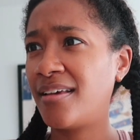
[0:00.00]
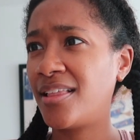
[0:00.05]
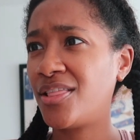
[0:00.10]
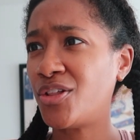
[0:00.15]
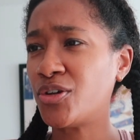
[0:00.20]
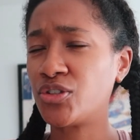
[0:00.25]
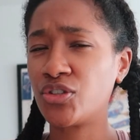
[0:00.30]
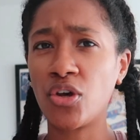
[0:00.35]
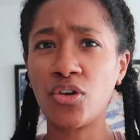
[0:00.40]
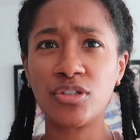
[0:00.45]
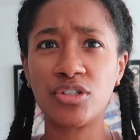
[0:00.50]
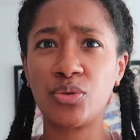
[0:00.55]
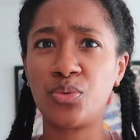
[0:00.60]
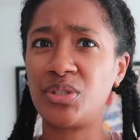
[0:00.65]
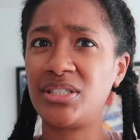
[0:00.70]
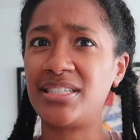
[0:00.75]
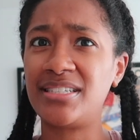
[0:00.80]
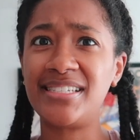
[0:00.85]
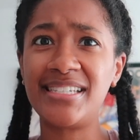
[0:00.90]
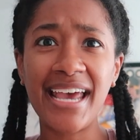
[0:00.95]
there's also a
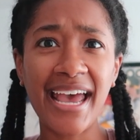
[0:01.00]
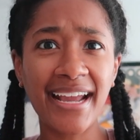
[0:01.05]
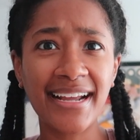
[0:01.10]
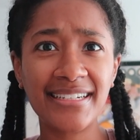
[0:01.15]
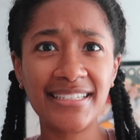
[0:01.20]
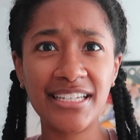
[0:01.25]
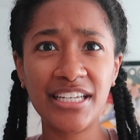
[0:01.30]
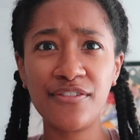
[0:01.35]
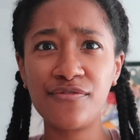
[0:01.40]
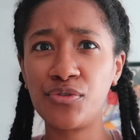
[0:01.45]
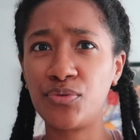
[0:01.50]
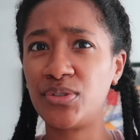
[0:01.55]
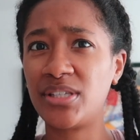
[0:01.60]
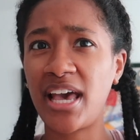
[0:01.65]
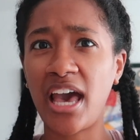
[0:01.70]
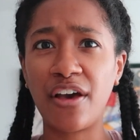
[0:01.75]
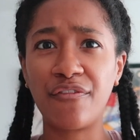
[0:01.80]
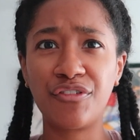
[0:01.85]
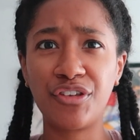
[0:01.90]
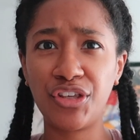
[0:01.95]
detective who's
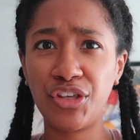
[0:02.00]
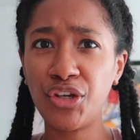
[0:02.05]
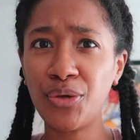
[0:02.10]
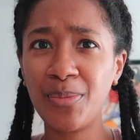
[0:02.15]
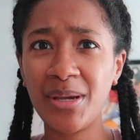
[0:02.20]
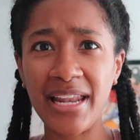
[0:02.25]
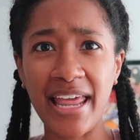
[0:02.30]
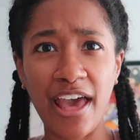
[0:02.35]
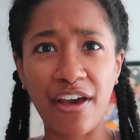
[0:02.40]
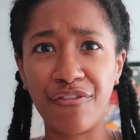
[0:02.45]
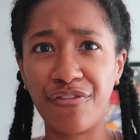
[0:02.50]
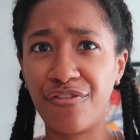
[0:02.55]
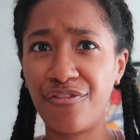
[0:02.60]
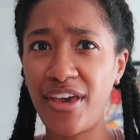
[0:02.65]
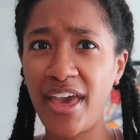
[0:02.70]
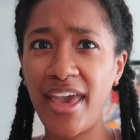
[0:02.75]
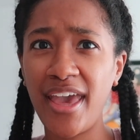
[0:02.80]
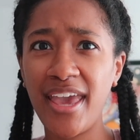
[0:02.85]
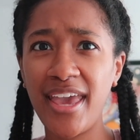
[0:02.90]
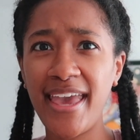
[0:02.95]
half human, half
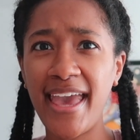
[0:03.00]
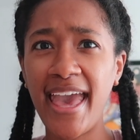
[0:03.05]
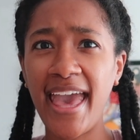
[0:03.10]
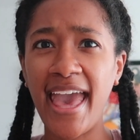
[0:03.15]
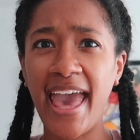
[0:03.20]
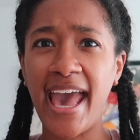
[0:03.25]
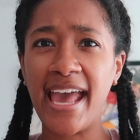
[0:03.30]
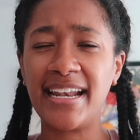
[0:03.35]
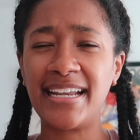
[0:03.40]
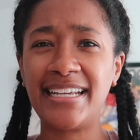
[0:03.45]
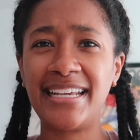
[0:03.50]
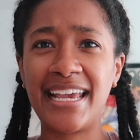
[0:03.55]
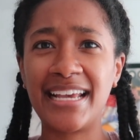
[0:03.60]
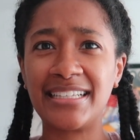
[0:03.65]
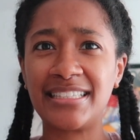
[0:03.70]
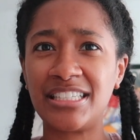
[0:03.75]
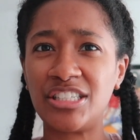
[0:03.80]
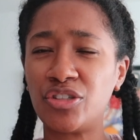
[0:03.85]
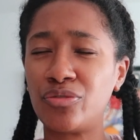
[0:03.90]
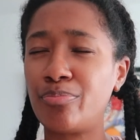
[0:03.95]
fae, and he
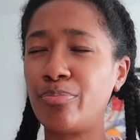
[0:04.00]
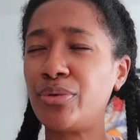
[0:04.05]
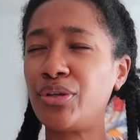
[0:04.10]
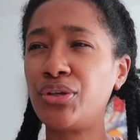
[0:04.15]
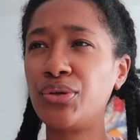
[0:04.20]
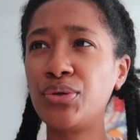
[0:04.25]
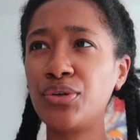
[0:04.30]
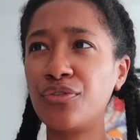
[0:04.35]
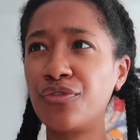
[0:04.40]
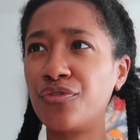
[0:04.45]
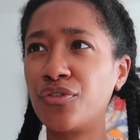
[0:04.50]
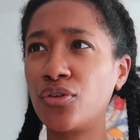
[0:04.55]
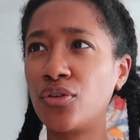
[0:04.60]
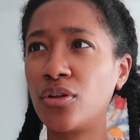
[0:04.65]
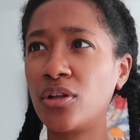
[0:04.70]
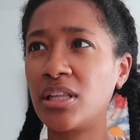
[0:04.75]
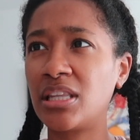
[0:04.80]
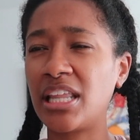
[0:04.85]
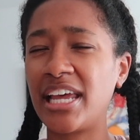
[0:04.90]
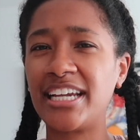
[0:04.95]
has these
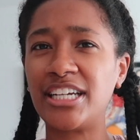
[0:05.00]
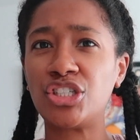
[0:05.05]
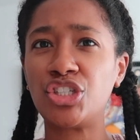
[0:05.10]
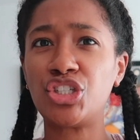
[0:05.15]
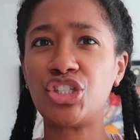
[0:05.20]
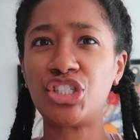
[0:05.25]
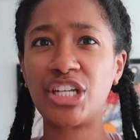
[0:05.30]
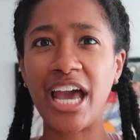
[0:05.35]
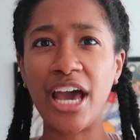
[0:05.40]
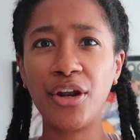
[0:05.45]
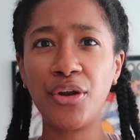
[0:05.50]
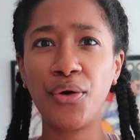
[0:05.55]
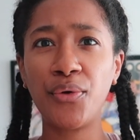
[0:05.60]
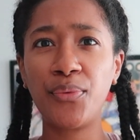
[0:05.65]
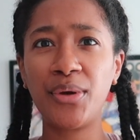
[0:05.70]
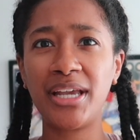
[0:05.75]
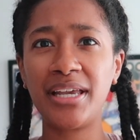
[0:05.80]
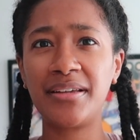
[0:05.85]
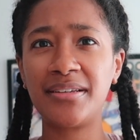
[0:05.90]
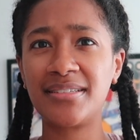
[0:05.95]
beautiful like shadow
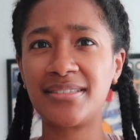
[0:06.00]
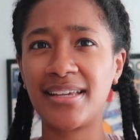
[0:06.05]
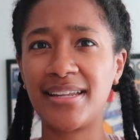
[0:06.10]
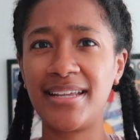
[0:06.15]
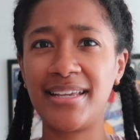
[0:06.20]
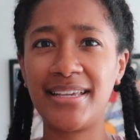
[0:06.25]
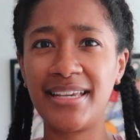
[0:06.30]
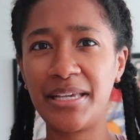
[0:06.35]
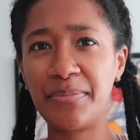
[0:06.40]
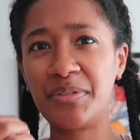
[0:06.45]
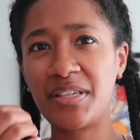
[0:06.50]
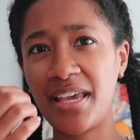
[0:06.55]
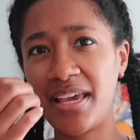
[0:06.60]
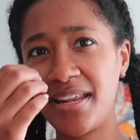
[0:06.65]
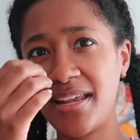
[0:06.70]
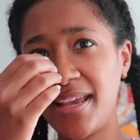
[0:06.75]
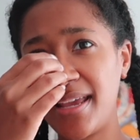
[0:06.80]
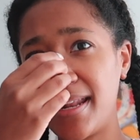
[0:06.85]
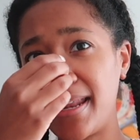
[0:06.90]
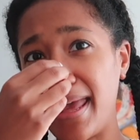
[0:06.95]
wings that he keeps
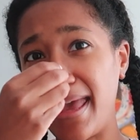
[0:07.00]
hidden.